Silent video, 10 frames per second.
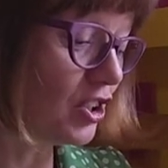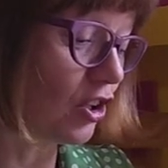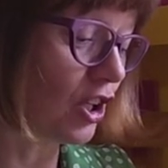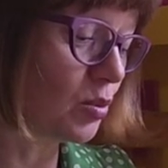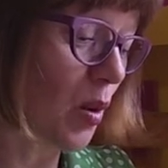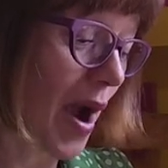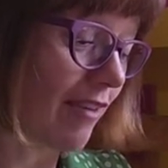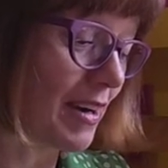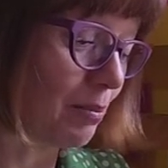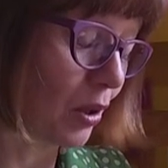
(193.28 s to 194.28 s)
George were
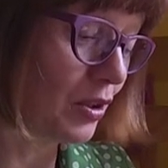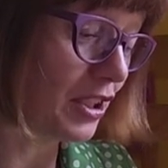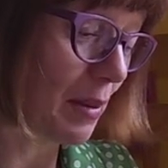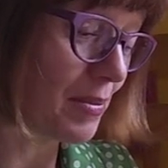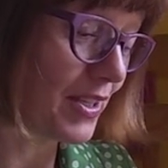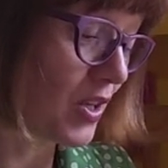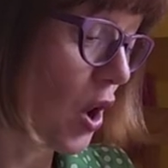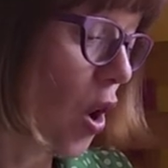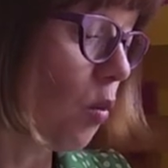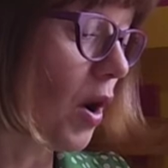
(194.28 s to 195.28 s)
wearing blue jumpers,
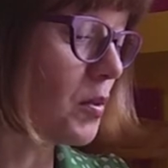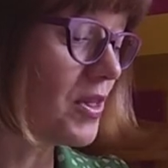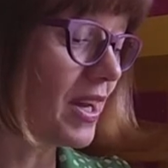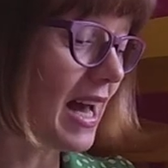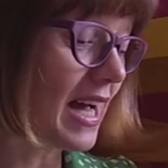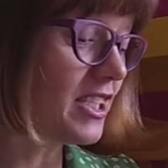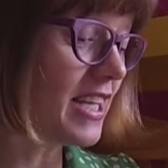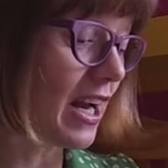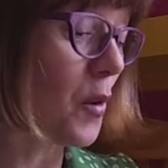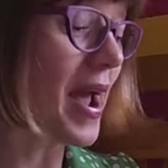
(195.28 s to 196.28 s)
one with a large
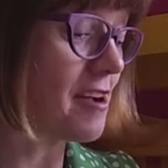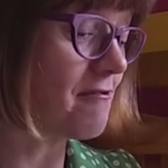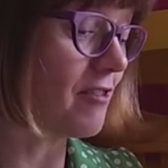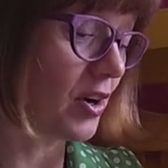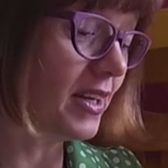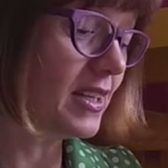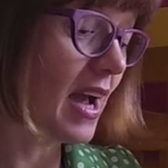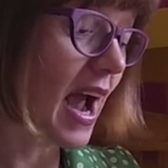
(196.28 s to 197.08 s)
yellow F on it